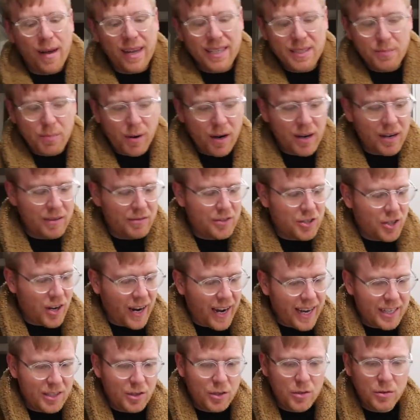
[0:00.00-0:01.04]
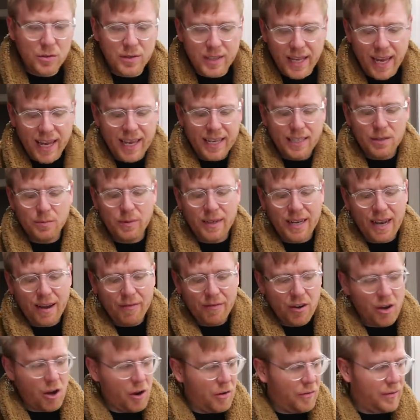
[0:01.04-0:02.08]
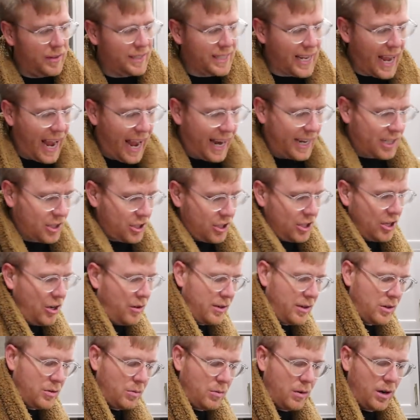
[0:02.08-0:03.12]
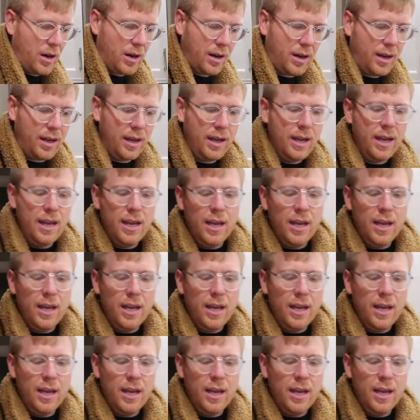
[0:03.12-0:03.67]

best part of Try It Tuesday is we never know if it's actually going to work.